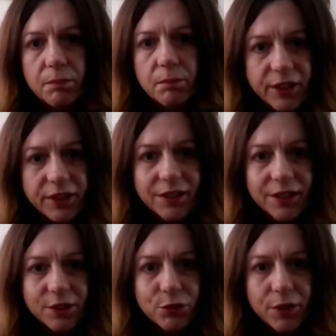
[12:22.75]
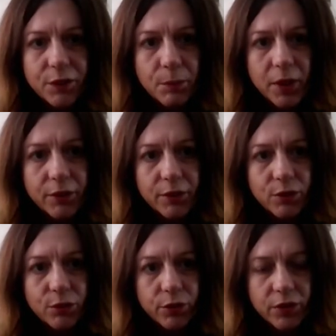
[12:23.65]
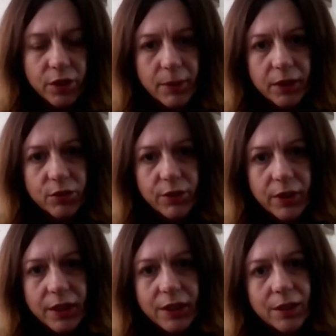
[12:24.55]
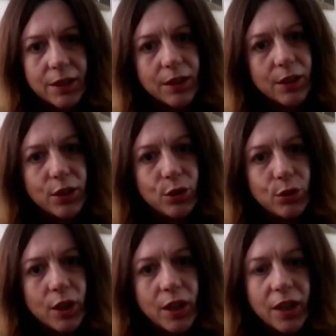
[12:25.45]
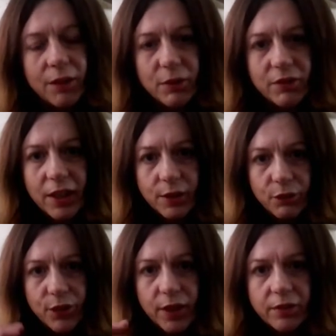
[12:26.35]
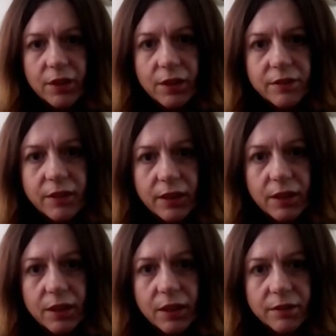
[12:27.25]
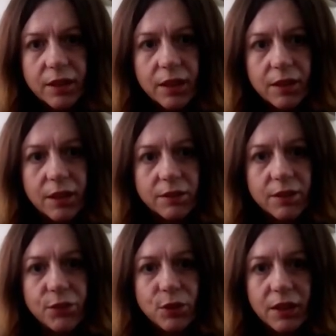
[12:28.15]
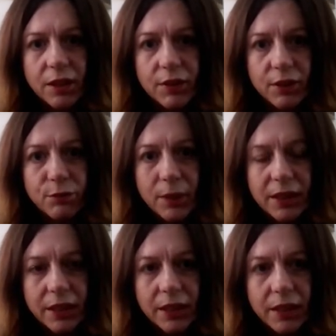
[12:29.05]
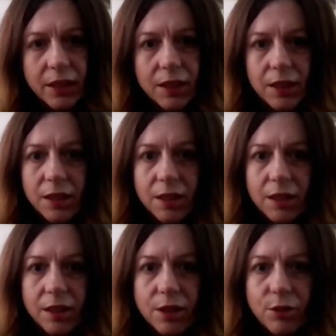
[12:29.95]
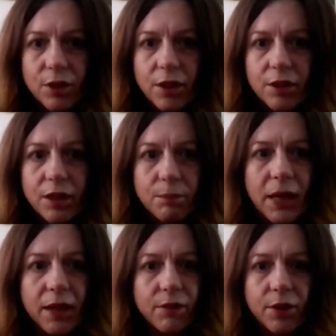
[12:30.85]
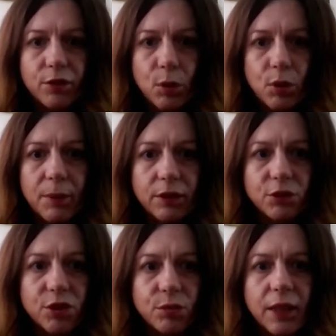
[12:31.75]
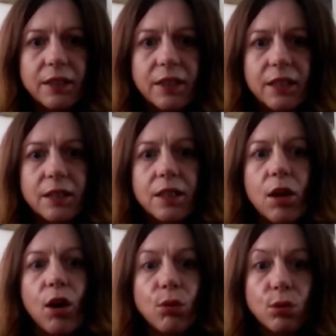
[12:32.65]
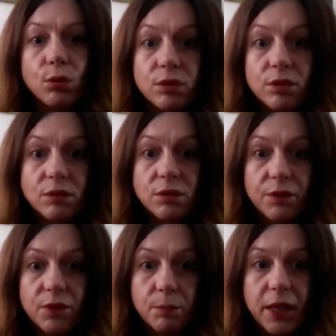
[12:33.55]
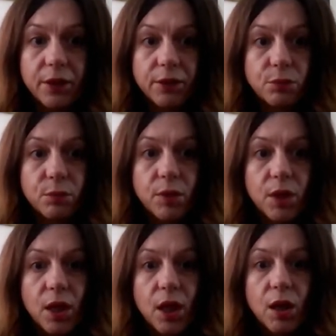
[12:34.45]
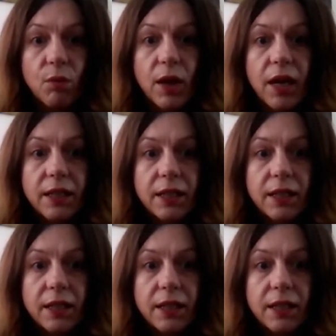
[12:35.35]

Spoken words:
recent history of the migrants crossing the Mediterranean, and it was like the first class, second class, third class. If you didn't have enough money and you could only pay a very small amount, you went in the hold of the boat, where